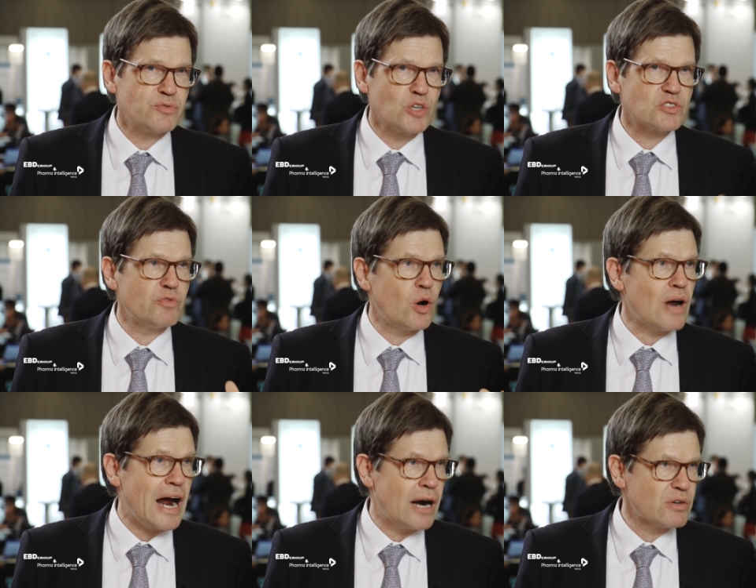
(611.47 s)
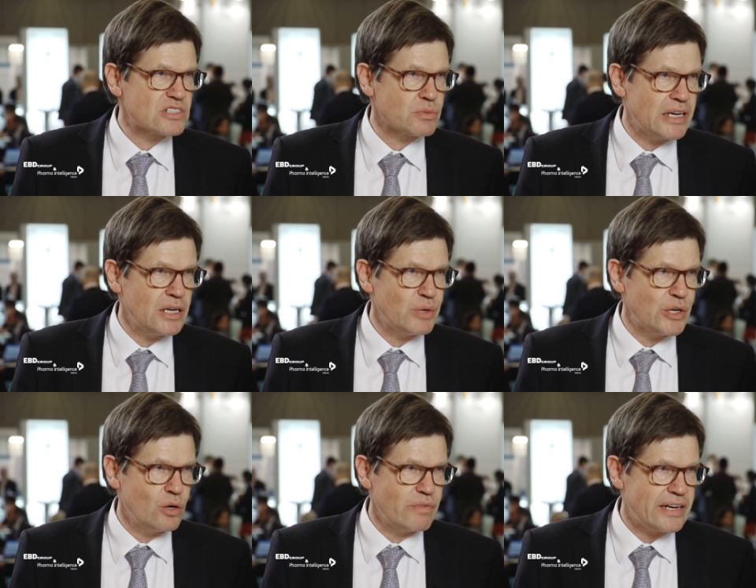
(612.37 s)
First of all, RSV. We
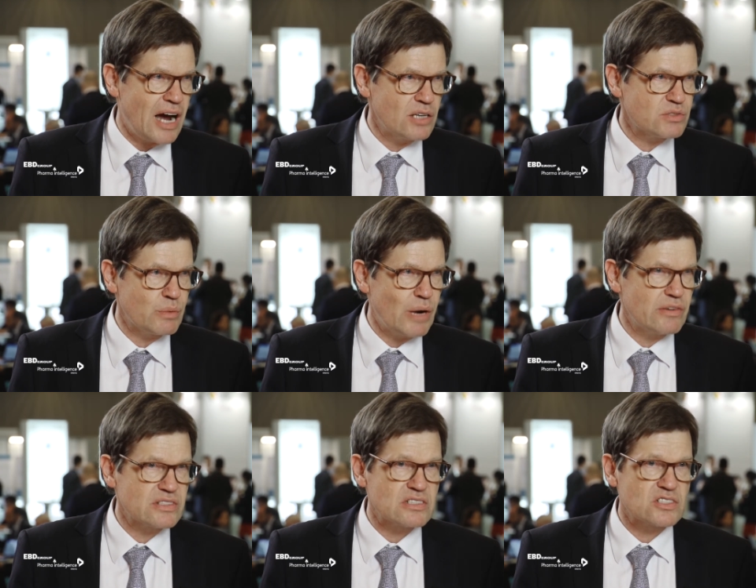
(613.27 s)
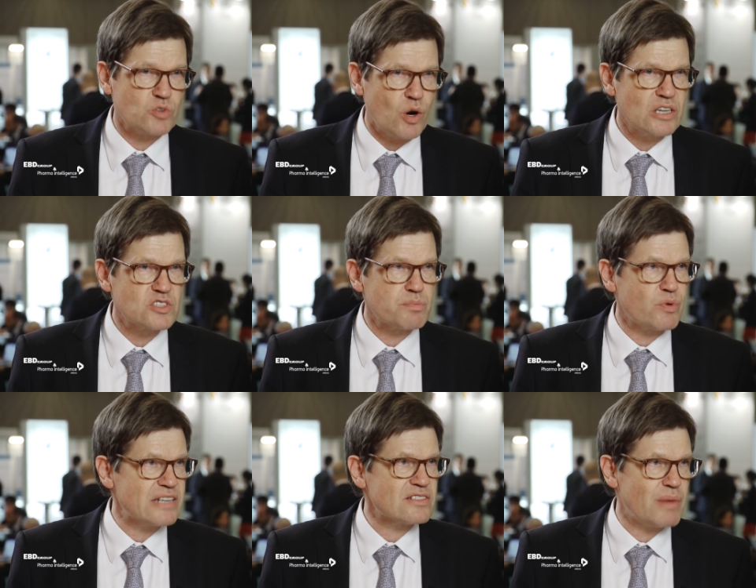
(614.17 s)
know that RSV virus is strongly
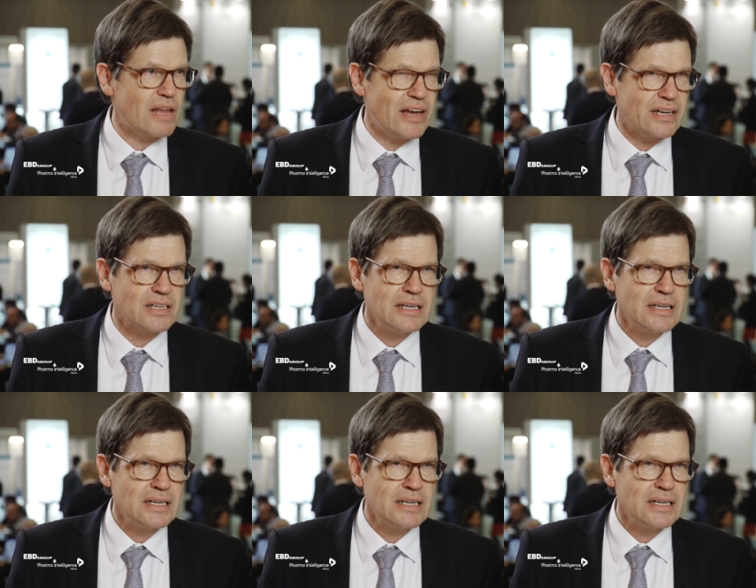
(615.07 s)
suppressed by that.